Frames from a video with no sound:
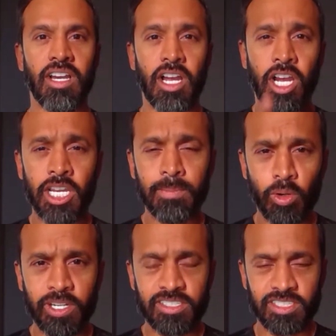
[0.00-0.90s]

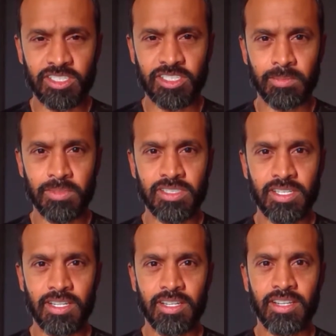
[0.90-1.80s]
onboarding systems,
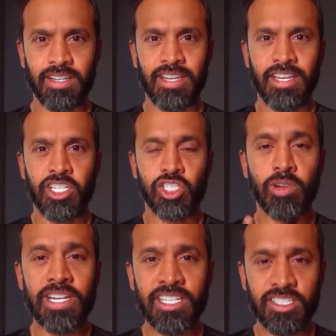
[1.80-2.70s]

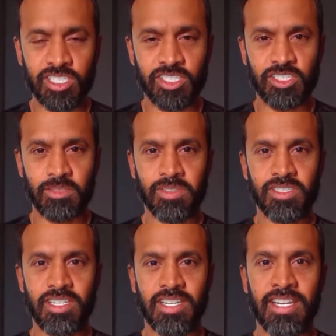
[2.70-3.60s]
training
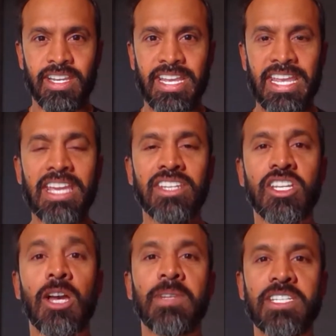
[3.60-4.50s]
systems, and
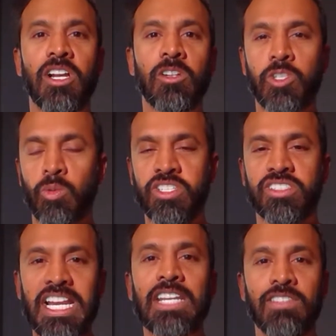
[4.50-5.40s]
company culture, which is
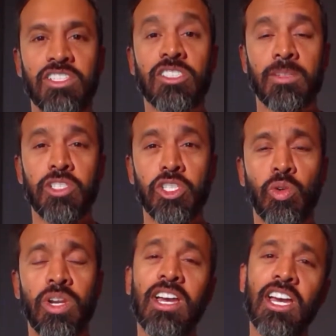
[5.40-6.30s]
kind of a system
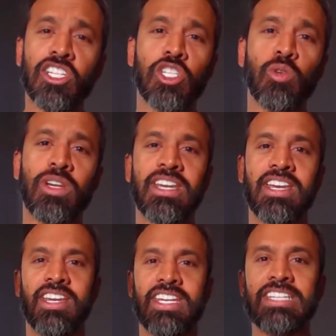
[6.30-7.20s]
too, to
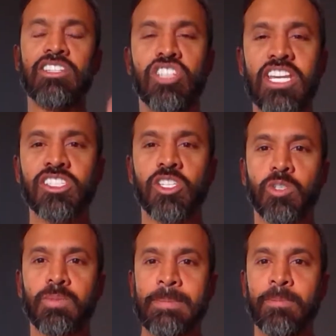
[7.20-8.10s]
ingest those
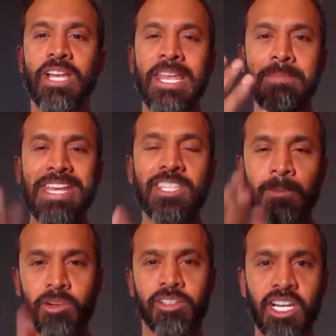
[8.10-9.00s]
people and make them
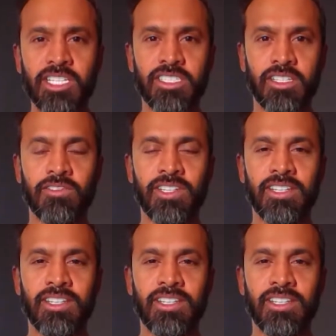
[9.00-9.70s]
productive